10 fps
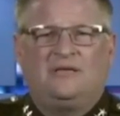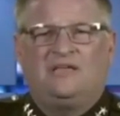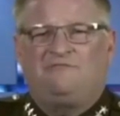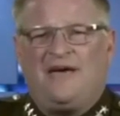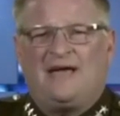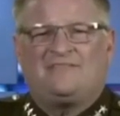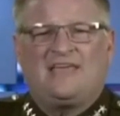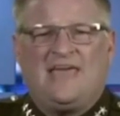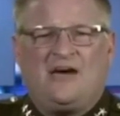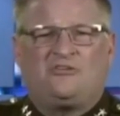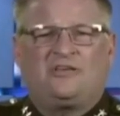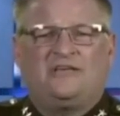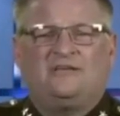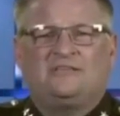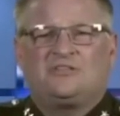In fact, they count on
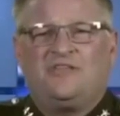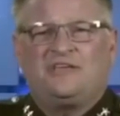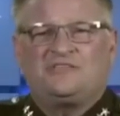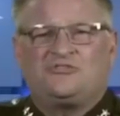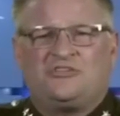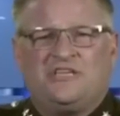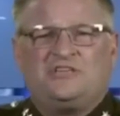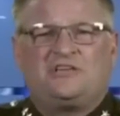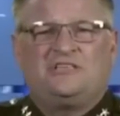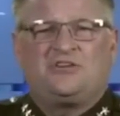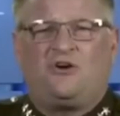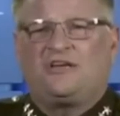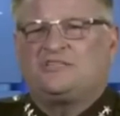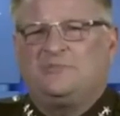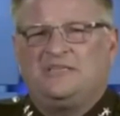it so they can strategically
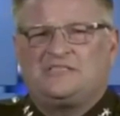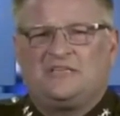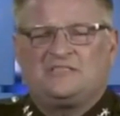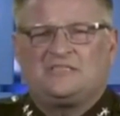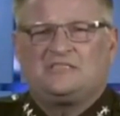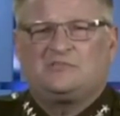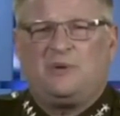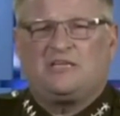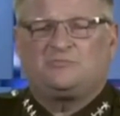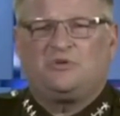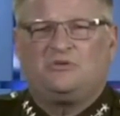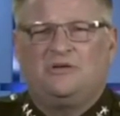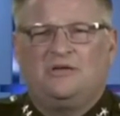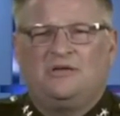target as many citizens as possible.